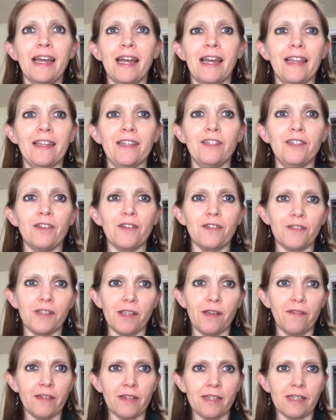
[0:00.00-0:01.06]
And the Duke of
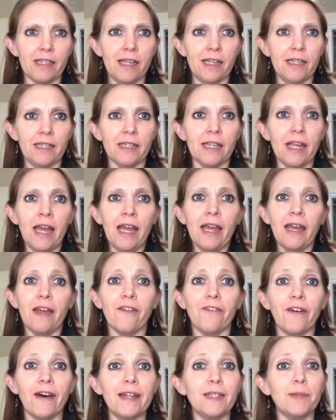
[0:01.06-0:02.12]
Suffolk says,
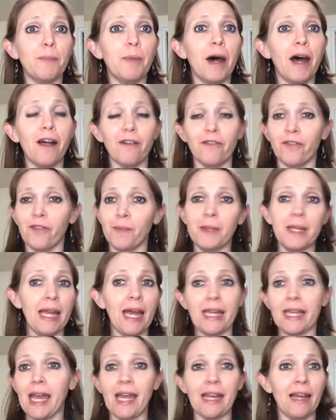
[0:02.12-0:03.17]
if I depart from thee,
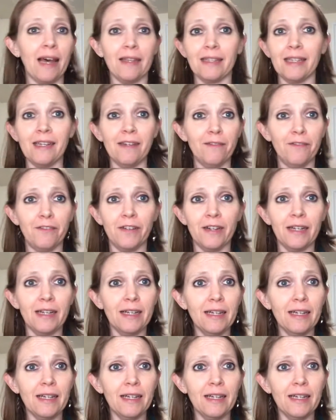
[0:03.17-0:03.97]
I cannot live.